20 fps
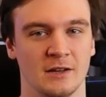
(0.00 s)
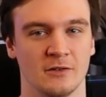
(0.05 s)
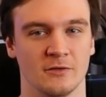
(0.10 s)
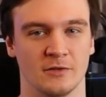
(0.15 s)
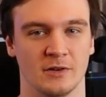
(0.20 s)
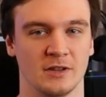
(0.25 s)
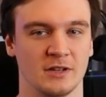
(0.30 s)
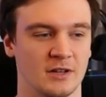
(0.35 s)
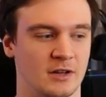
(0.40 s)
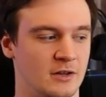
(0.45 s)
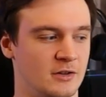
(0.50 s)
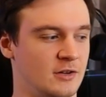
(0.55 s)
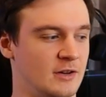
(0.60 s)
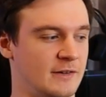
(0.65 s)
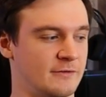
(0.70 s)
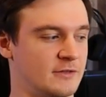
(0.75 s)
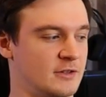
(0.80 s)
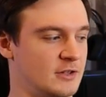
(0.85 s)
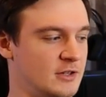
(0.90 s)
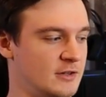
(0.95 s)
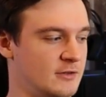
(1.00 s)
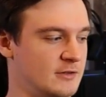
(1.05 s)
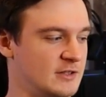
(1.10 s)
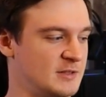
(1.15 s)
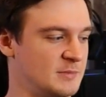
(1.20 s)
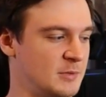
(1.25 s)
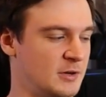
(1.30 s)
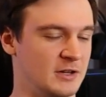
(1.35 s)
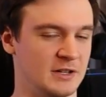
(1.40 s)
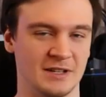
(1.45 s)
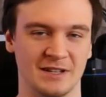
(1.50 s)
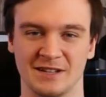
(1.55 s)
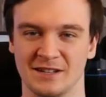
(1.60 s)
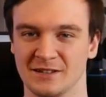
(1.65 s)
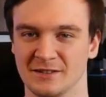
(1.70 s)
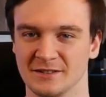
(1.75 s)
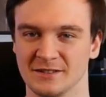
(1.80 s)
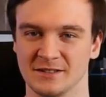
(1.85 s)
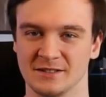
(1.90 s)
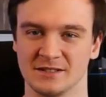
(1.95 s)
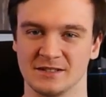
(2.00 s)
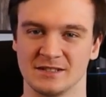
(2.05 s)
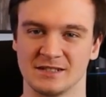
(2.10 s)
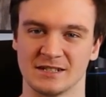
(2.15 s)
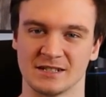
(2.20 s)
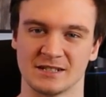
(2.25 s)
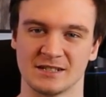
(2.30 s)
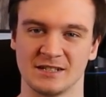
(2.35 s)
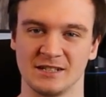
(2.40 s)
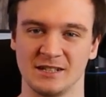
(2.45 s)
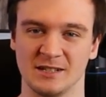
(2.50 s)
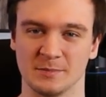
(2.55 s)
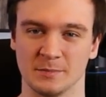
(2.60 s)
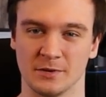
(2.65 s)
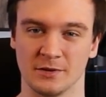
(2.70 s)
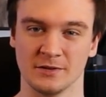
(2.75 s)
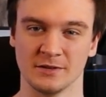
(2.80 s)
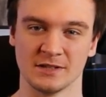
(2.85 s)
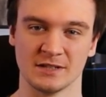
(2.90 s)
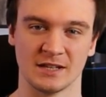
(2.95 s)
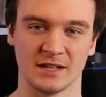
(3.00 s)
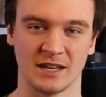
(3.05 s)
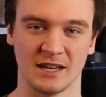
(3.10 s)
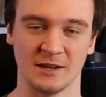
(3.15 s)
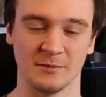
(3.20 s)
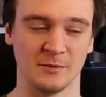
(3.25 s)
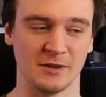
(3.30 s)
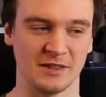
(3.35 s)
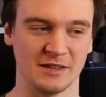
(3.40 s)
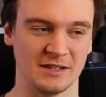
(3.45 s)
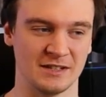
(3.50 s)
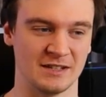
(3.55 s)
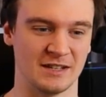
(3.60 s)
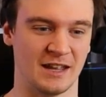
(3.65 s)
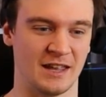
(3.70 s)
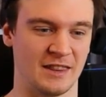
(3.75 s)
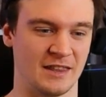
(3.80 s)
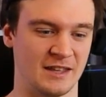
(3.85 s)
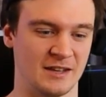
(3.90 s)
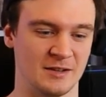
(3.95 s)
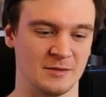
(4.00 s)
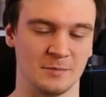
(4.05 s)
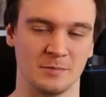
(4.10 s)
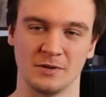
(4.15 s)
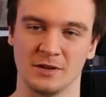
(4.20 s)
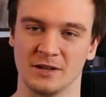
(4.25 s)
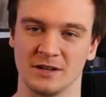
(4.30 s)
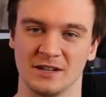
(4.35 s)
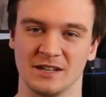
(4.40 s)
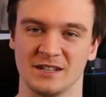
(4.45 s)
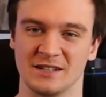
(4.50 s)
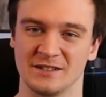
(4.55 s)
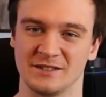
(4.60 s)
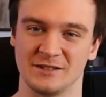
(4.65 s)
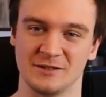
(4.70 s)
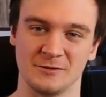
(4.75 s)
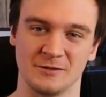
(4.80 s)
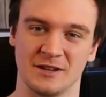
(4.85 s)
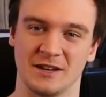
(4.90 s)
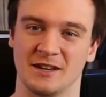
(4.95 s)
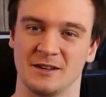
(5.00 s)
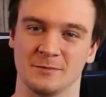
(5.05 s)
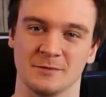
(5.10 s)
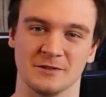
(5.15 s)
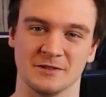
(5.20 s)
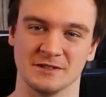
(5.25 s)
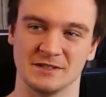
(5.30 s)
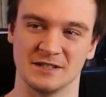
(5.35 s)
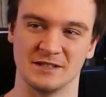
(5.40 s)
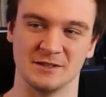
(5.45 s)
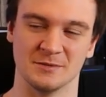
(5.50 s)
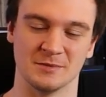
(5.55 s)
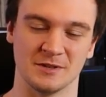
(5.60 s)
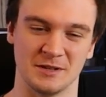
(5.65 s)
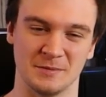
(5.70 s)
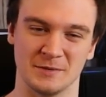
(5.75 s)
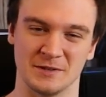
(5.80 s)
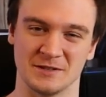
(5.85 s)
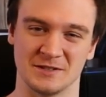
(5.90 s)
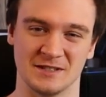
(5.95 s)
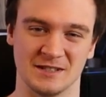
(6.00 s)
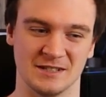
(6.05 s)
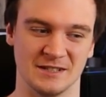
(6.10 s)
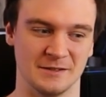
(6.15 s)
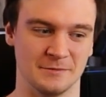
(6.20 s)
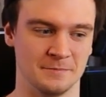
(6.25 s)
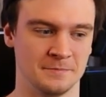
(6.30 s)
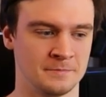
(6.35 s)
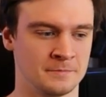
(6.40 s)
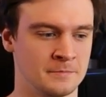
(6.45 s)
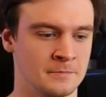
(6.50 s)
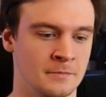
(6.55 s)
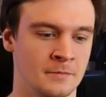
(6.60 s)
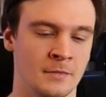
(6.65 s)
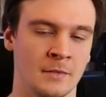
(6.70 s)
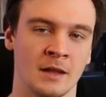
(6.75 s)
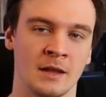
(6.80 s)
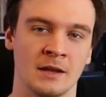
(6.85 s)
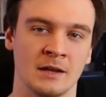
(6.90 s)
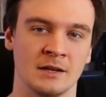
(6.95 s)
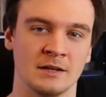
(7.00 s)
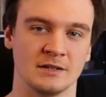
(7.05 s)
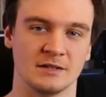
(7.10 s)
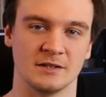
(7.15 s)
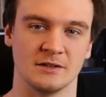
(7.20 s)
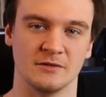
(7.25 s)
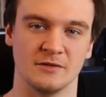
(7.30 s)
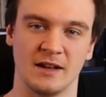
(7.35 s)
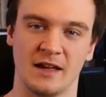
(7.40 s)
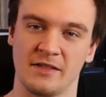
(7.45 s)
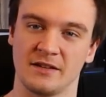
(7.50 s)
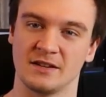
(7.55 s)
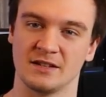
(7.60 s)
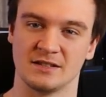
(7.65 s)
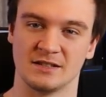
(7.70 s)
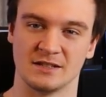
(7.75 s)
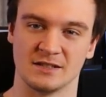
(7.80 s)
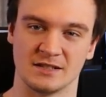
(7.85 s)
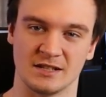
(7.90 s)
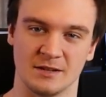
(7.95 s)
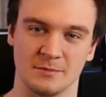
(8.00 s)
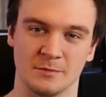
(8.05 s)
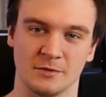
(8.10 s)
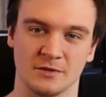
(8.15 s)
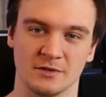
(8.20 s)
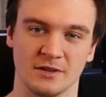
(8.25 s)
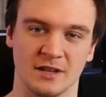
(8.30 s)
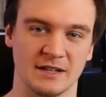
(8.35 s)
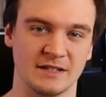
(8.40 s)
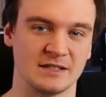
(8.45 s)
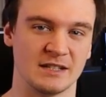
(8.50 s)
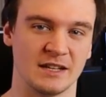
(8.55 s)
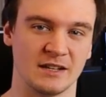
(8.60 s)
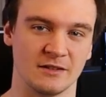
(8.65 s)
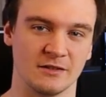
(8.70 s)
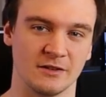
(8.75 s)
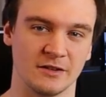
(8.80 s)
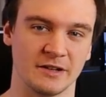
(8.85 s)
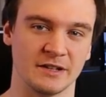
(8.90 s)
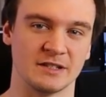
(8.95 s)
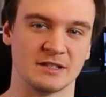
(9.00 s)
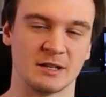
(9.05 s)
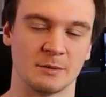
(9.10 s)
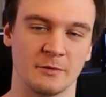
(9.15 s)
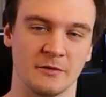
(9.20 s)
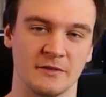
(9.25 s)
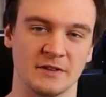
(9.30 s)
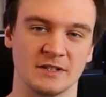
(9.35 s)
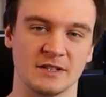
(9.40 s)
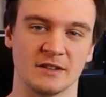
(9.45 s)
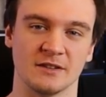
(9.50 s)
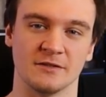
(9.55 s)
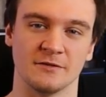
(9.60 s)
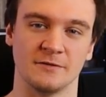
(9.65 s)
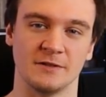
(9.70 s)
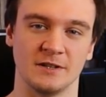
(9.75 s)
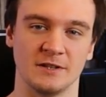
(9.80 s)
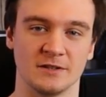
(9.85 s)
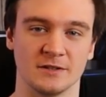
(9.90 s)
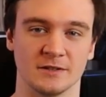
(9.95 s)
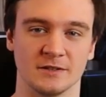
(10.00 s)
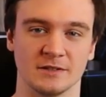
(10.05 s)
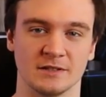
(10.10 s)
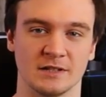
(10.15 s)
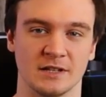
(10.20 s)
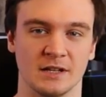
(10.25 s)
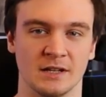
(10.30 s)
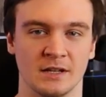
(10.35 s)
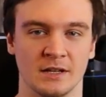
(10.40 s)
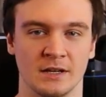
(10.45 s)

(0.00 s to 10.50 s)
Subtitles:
Really all you have to do is put in the 16 bolts that came with it and then plug in 2 cables and you're pretty much done. So now that it's assembled, let's take a look at some of its other features.